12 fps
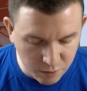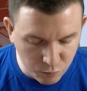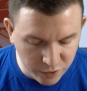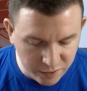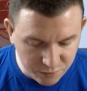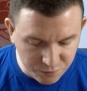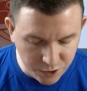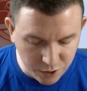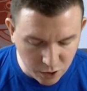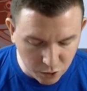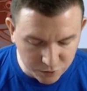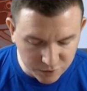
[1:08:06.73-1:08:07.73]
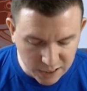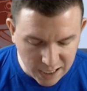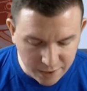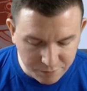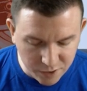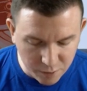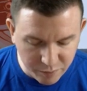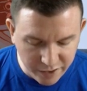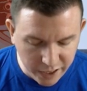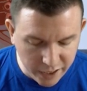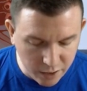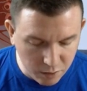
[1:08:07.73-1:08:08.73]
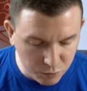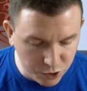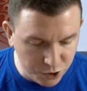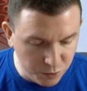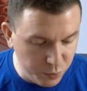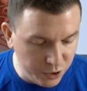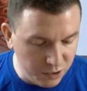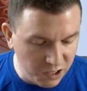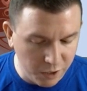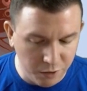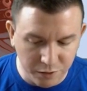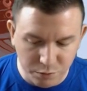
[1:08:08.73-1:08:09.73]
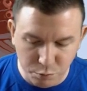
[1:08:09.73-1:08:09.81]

And when this video goes live up there, which should be later this